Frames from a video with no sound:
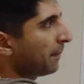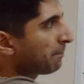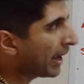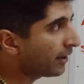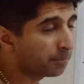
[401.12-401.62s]

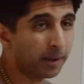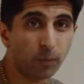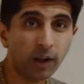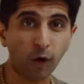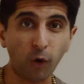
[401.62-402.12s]
then banks may
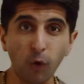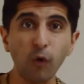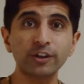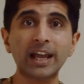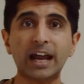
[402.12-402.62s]
well
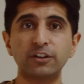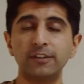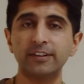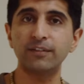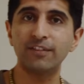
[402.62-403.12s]
hoard cash
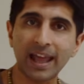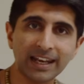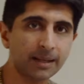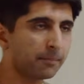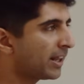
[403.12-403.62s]
instead of
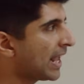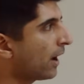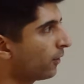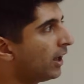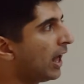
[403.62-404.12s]
lending money
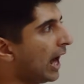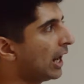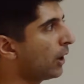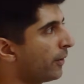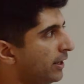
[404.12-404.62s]
out
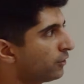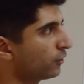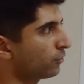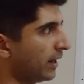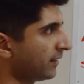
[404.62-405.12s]
at lower
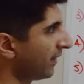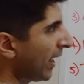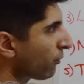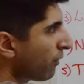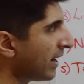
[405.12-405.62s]
interest rates, and
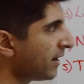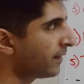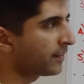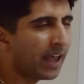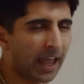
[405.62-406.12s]
that
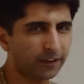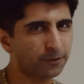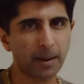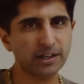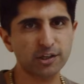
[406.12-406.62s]
renders
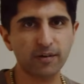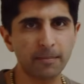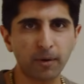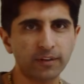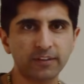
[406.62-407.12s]

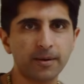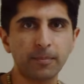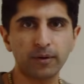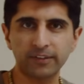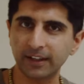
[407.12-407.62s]
expansionary monetary
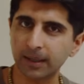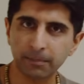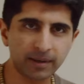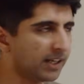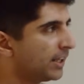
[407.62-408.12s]
policy
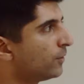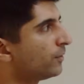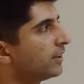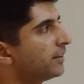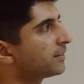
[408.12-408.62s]
completely
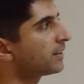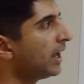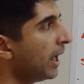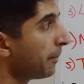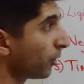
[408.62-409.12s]
useless.
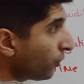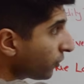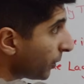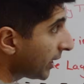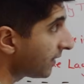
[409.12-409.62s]
But
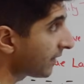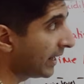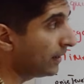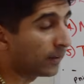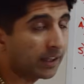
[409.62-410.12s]
also we could
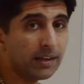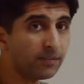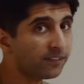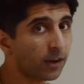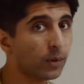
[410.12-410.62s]
say, look,
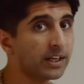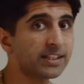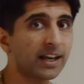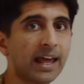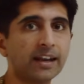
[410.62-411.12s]
even if they're willing
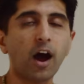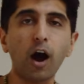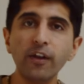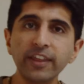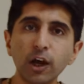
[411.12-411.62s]
to lend,
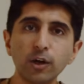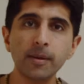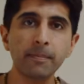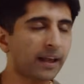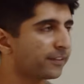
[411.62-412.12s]
are they going to
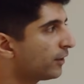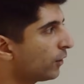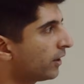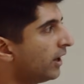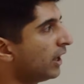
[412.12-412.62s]
be passing
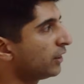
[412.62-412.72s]
on